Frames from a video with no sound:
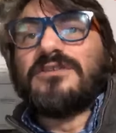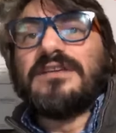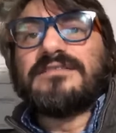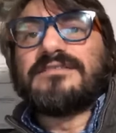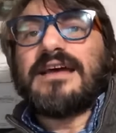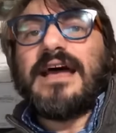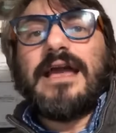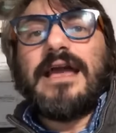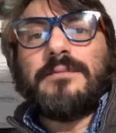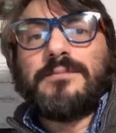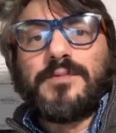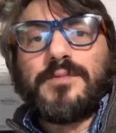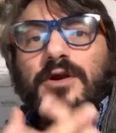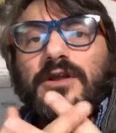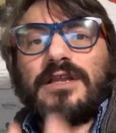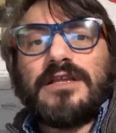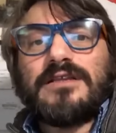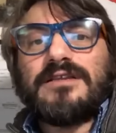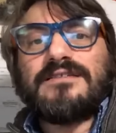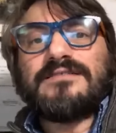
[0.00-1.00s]
design,
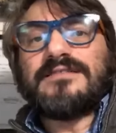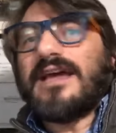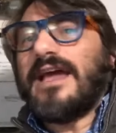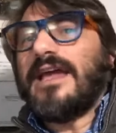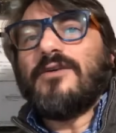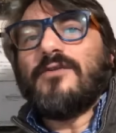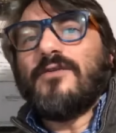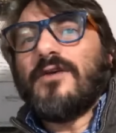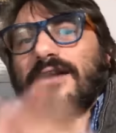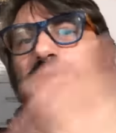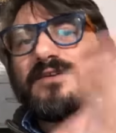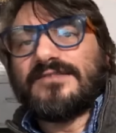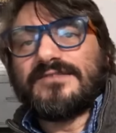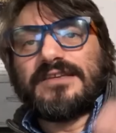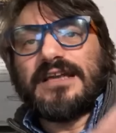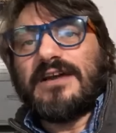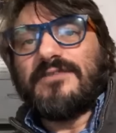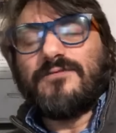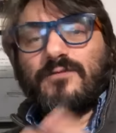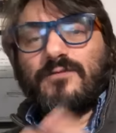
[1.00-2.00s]
product design, or other
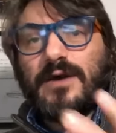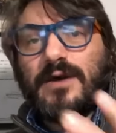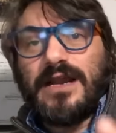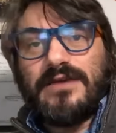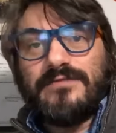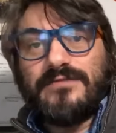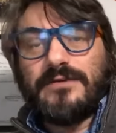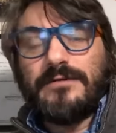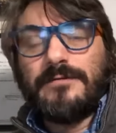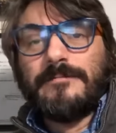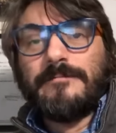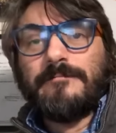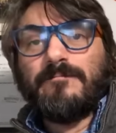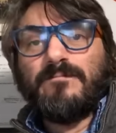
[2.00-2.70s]
stuff, whatever,